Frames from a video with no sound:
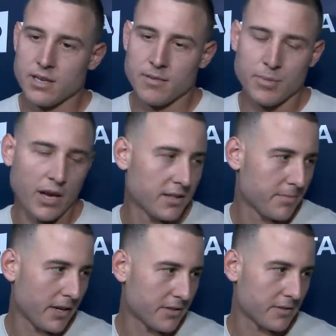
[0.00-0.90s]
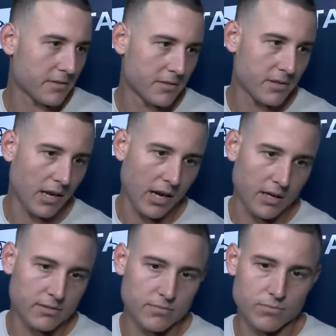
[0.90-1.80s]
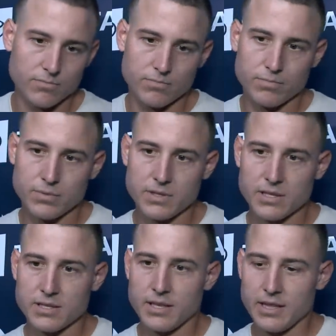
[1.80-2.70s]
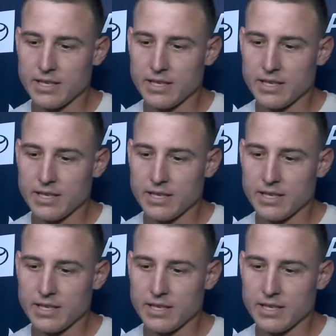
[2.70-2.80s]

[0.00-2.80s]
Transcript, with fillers: beyond special uh, in